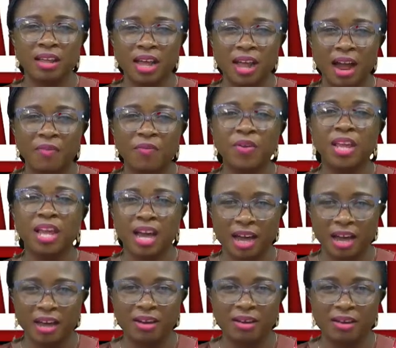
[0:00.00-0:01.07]

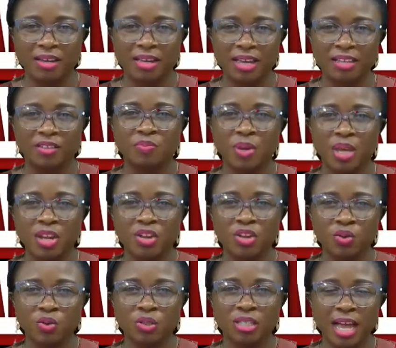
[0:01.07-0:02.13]
Africa is being
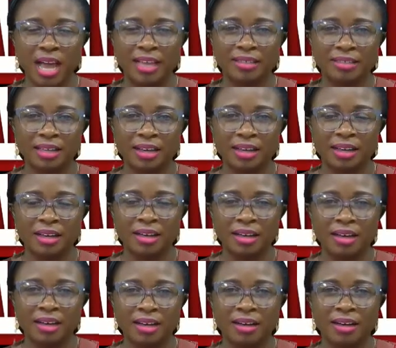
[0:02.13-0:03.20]
used as
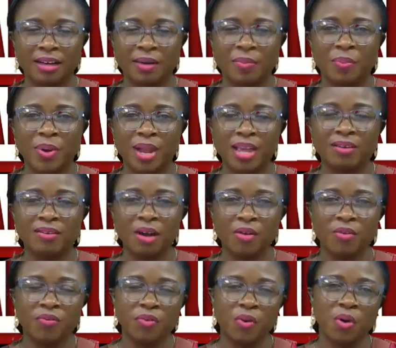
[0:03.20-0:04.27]
a
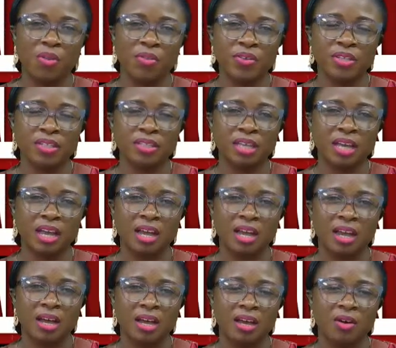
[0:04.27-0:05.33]
playground for these
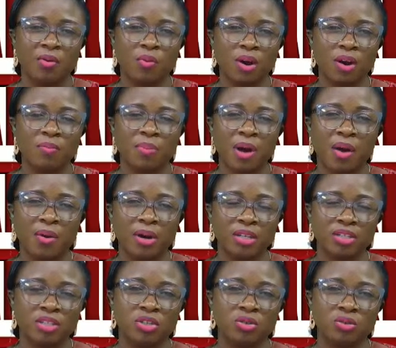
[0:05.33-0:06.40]
world
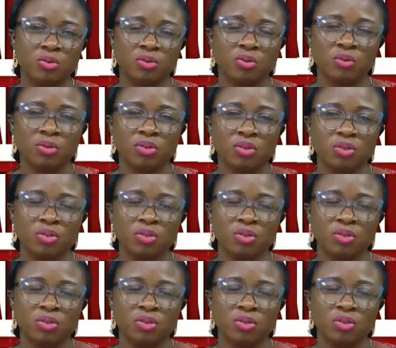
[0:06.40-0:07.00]
powers to